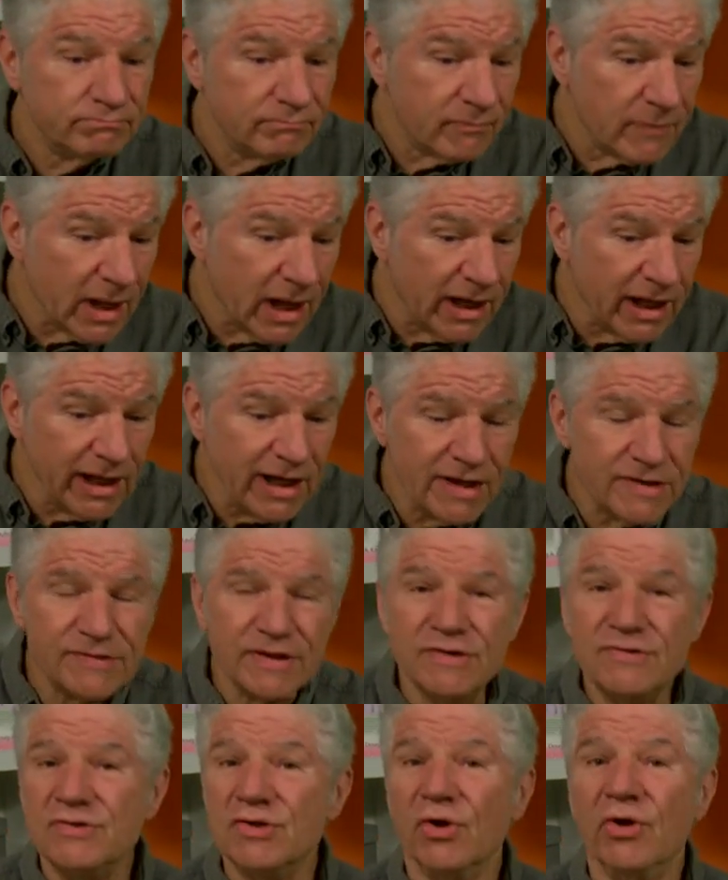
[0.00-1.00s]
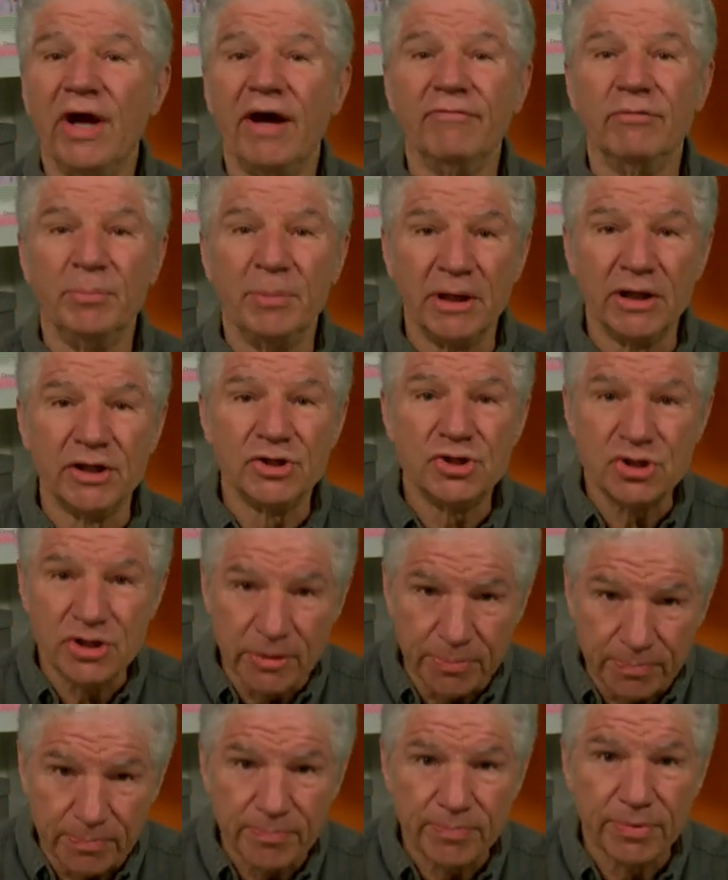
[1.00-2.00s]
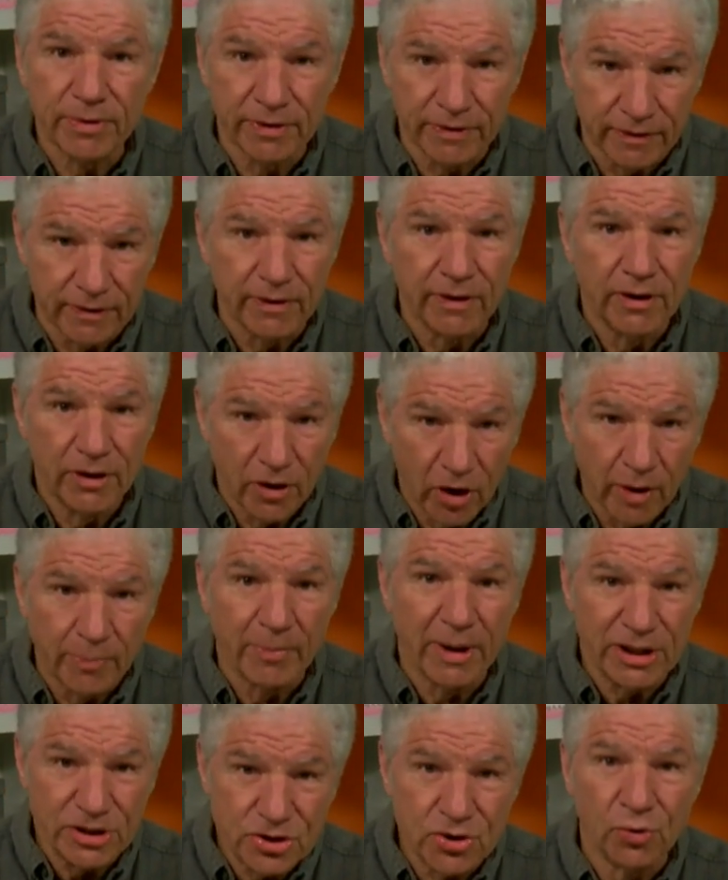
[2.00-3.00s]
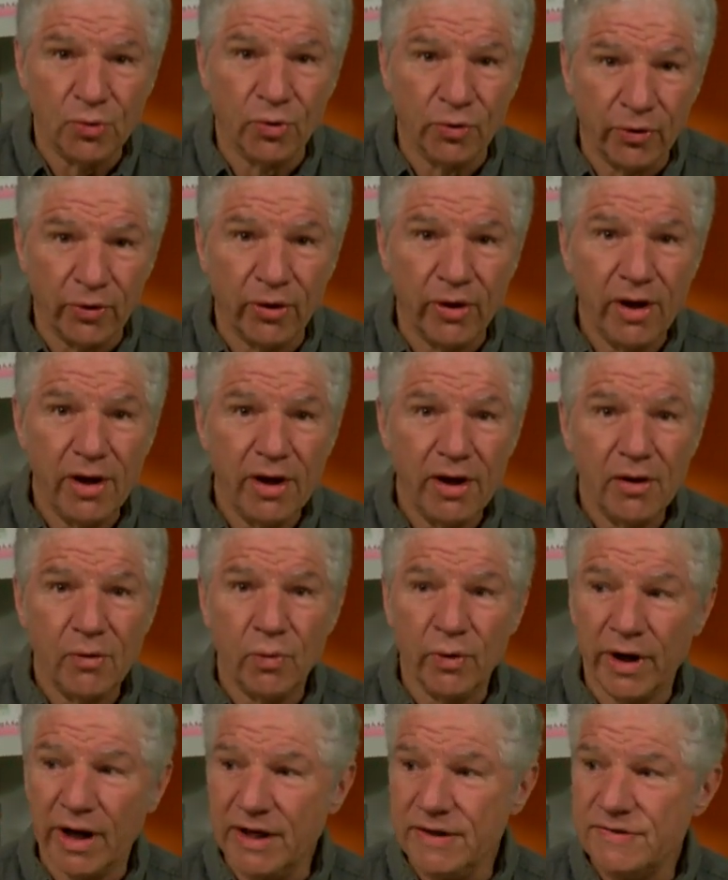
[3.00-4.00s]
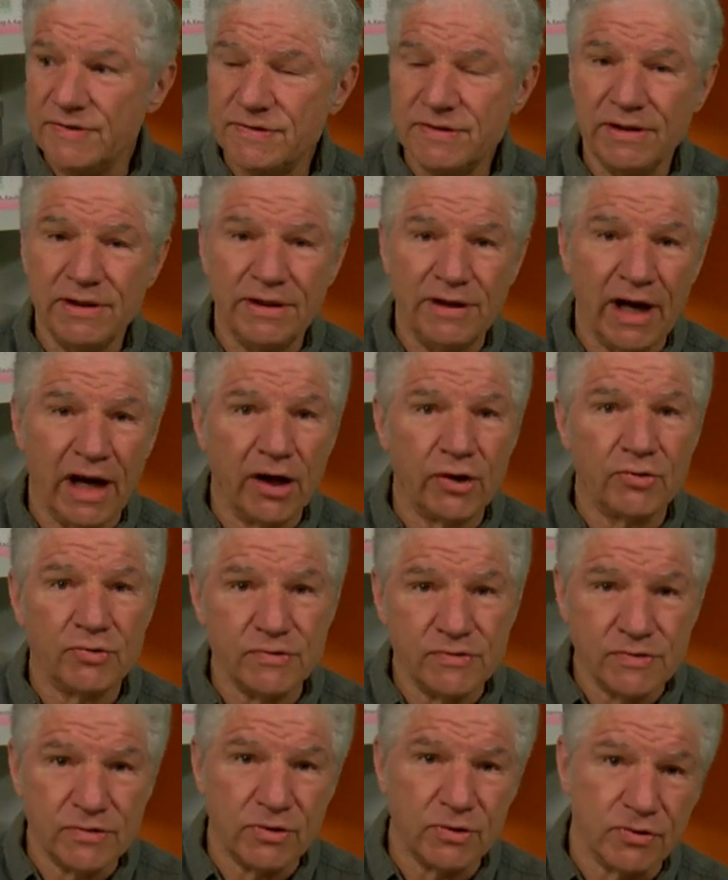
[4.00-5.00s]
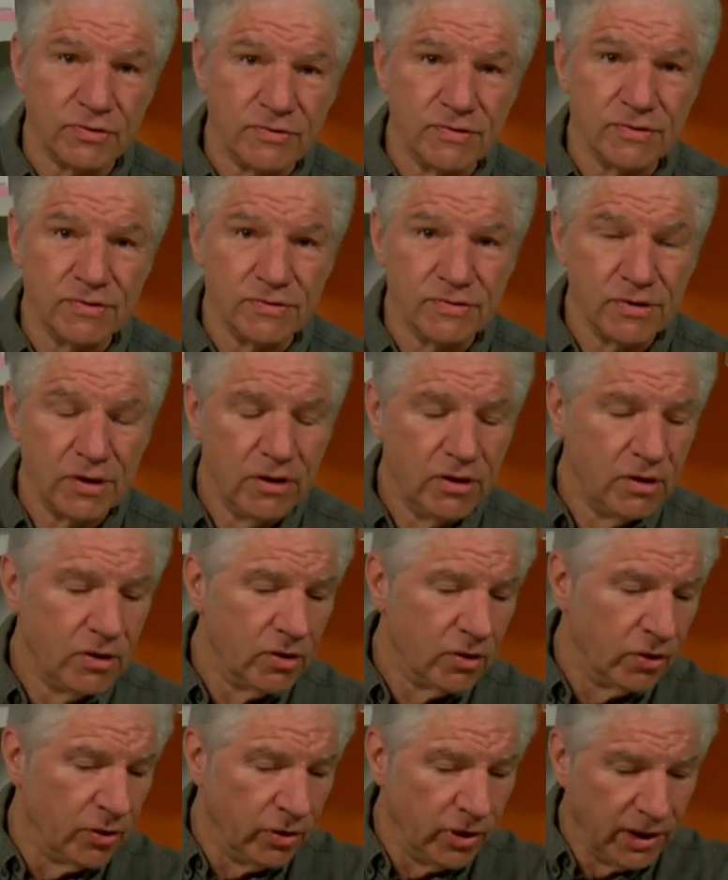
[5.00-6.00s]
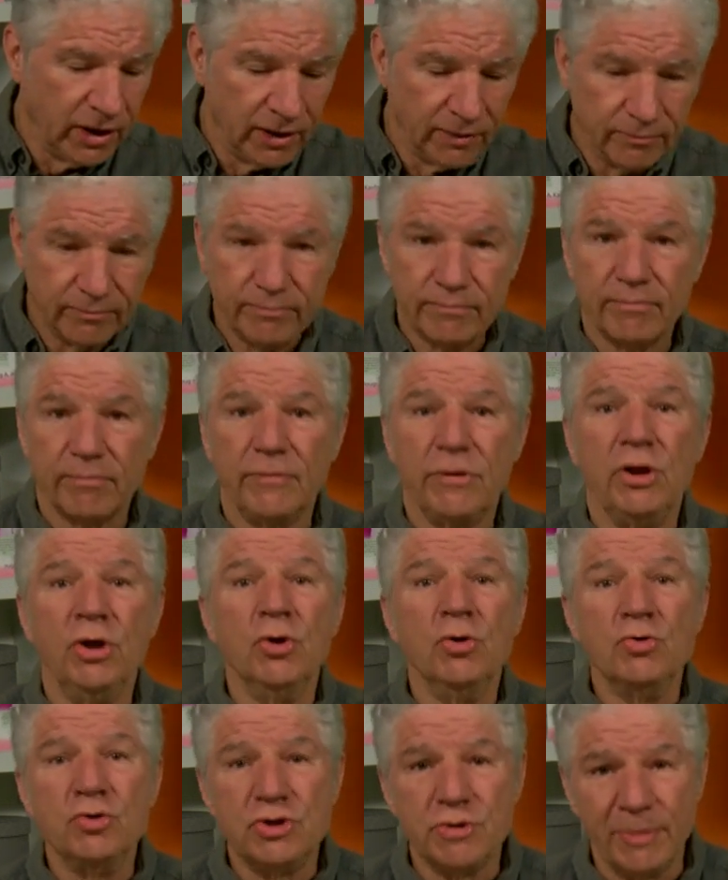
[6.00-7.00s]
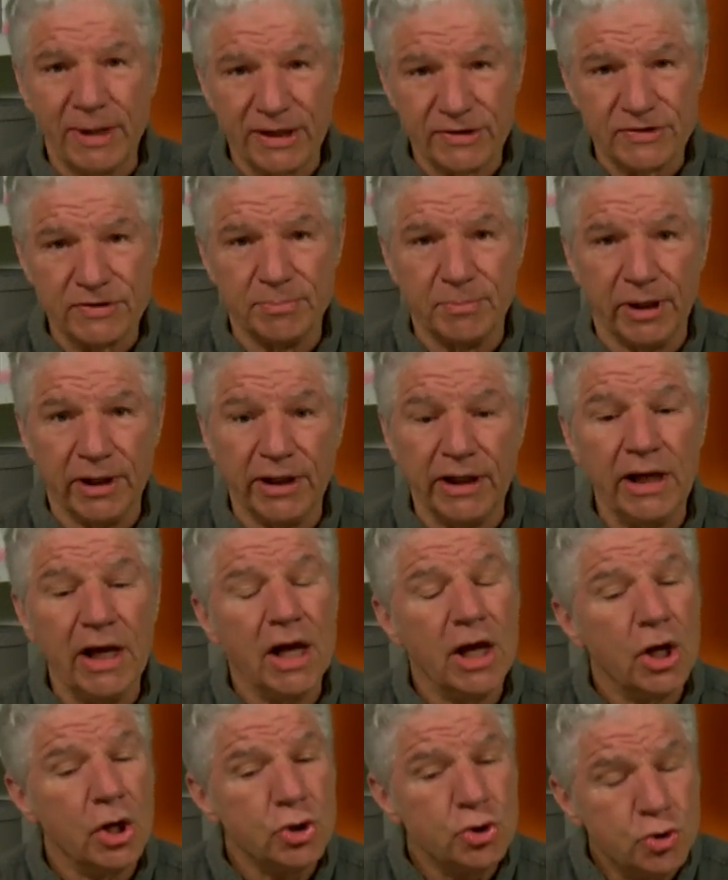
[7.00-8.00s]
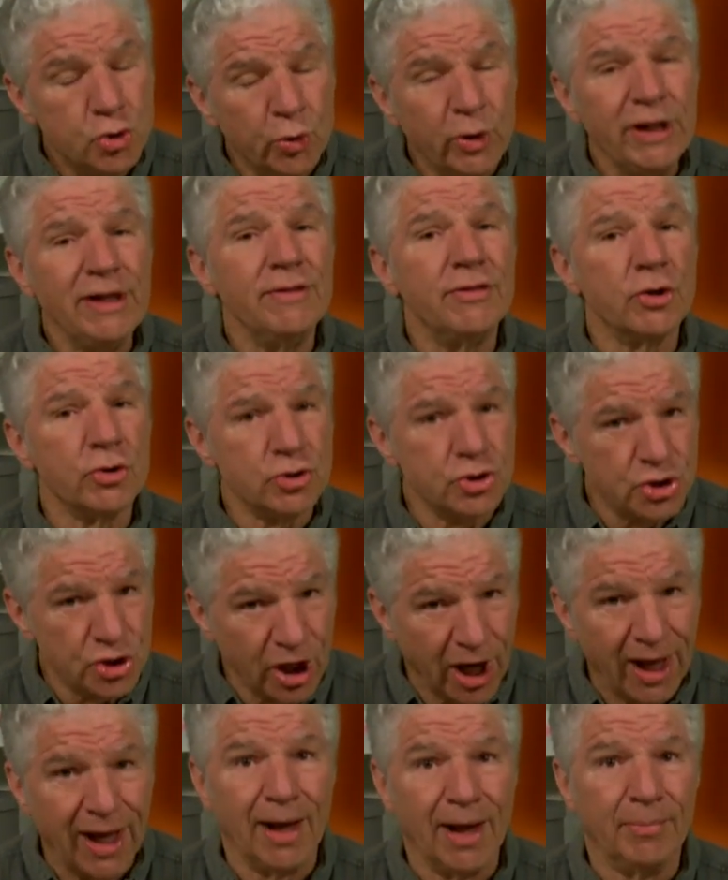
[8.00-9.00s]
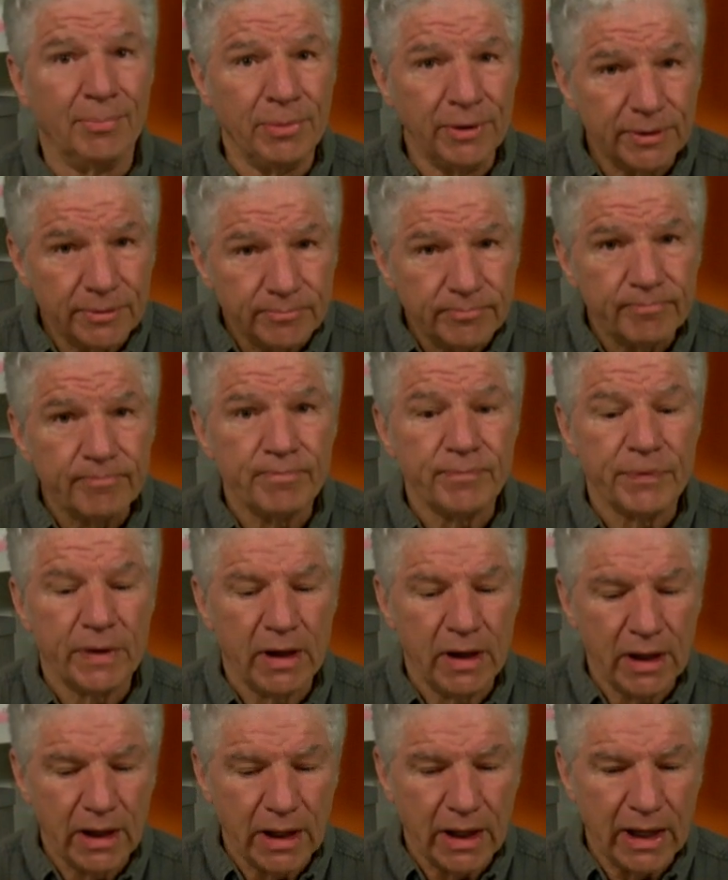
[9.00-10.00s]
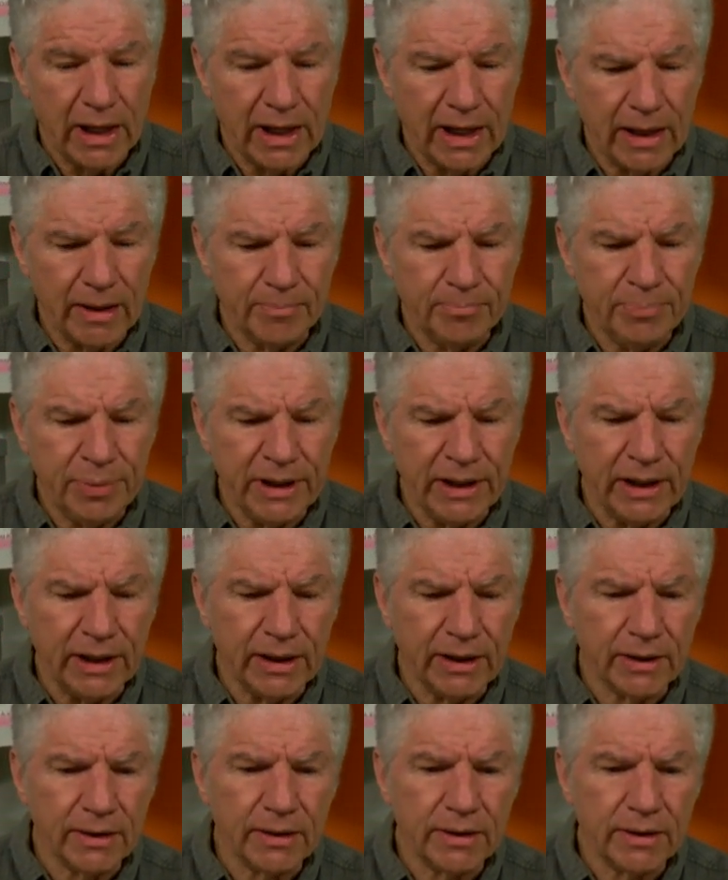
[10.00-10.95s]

And I guess I still have a bit of chip. Uh, on my shoulder when I see doctors and nurses earning huge amounts of money, doing their job, uh, being